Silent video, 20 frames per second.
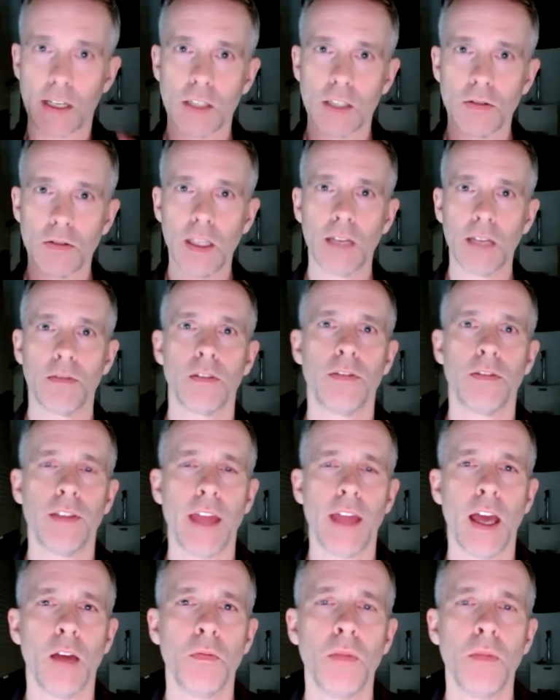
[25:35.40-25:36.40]
reliever for
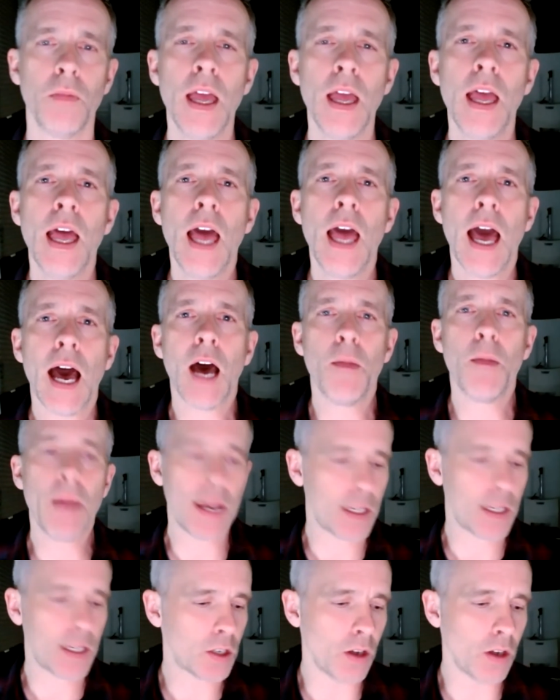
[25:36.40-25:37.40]
them, and
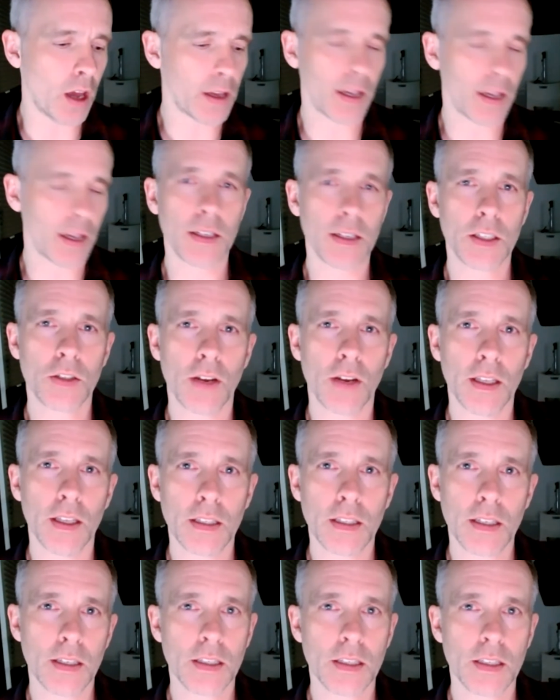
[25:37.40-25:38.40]
it's not going to strain the
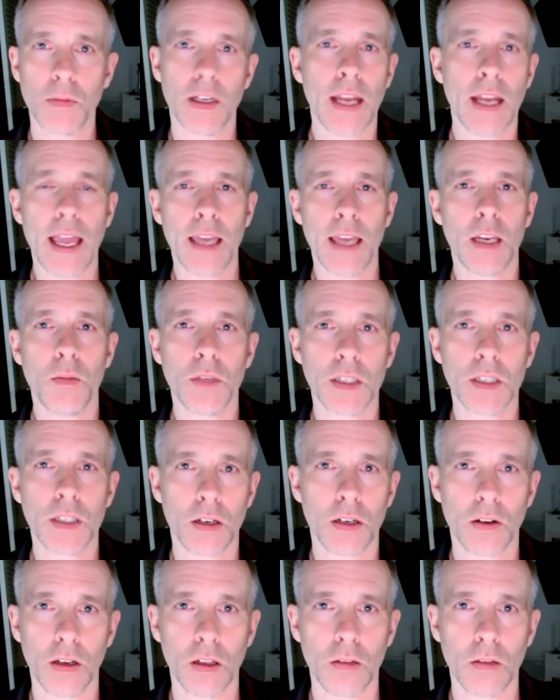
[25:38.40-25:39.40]
system in any
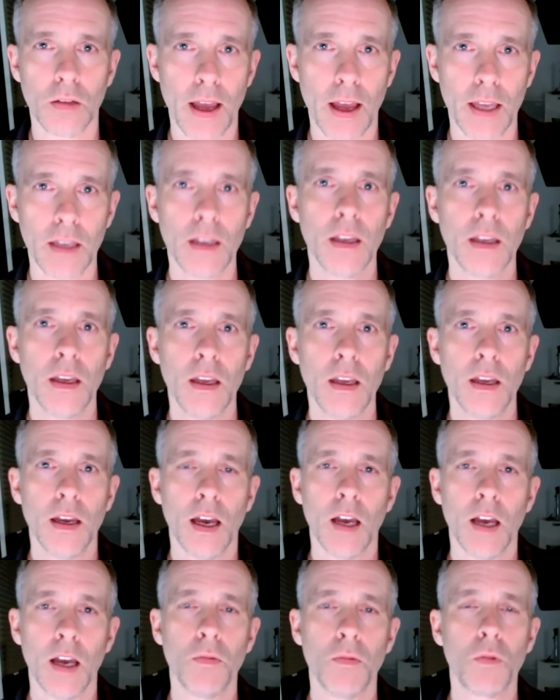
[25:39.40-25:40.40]
material way.
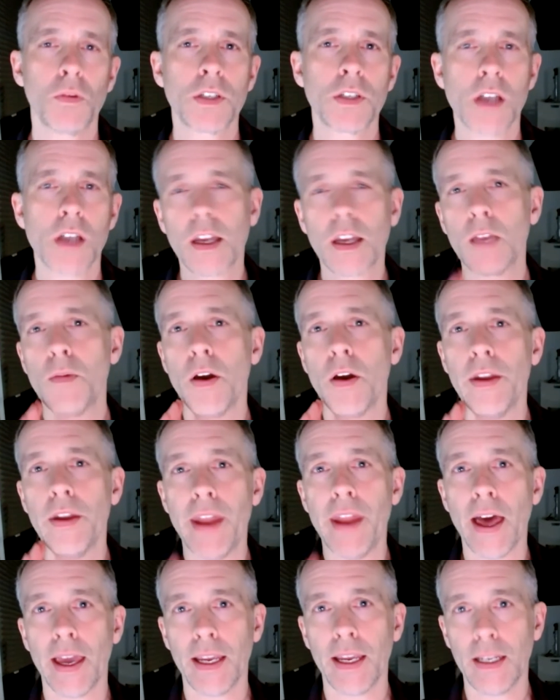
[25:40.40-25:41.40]
We're talking about
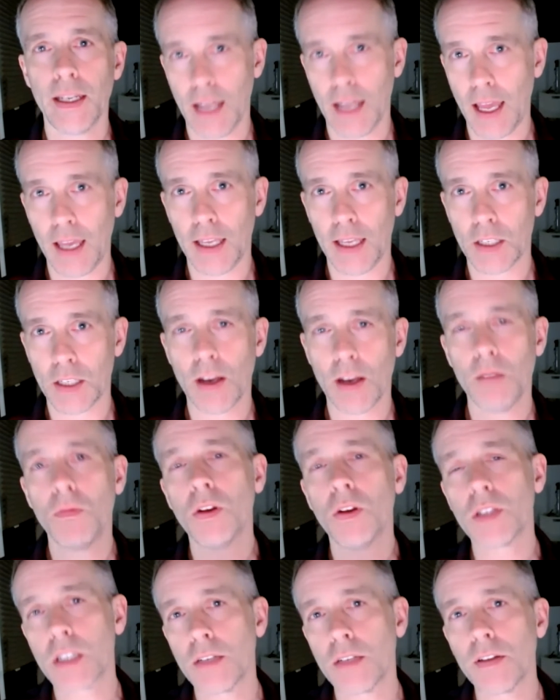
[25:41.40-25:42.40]
9 days, right?
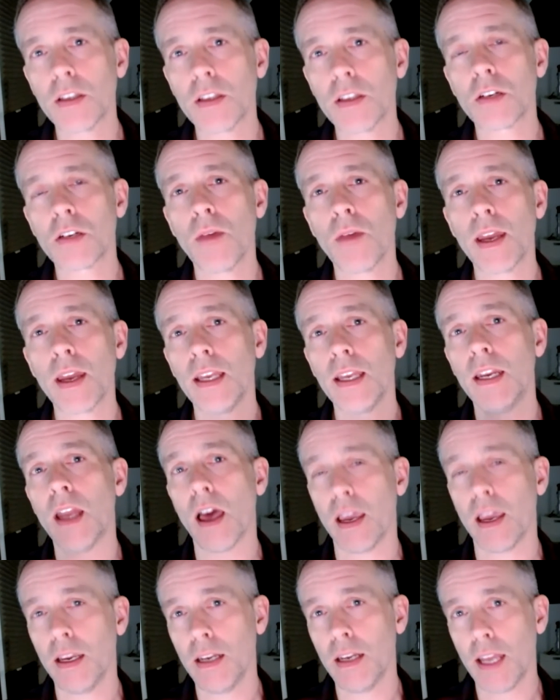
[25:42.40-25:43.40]
Most of us are waiting
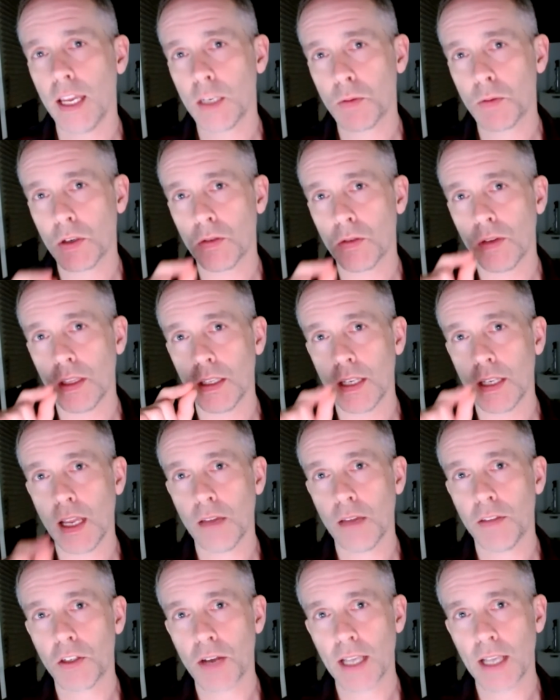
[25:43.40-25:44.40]
9 days between the day
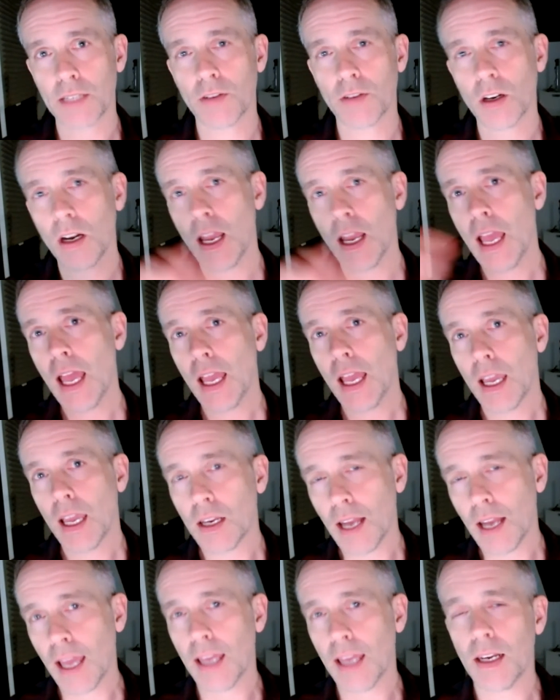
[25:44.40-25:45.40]
of the transfer
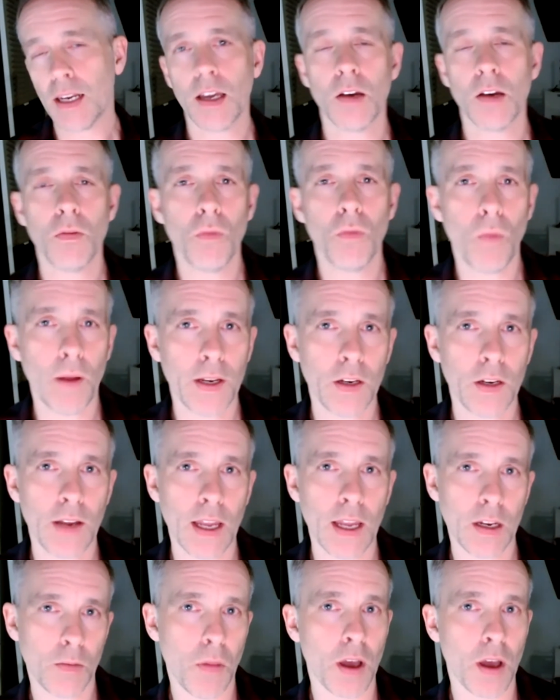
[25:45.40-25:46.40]
and when you
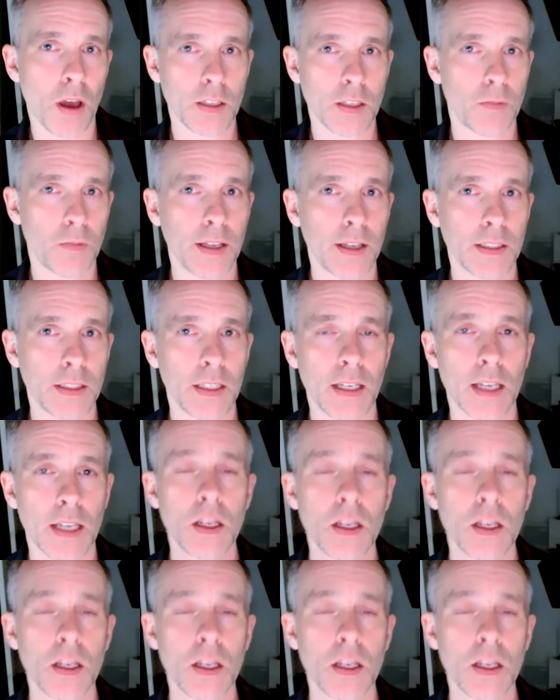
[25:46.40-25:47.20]
get your positive pregnancy test.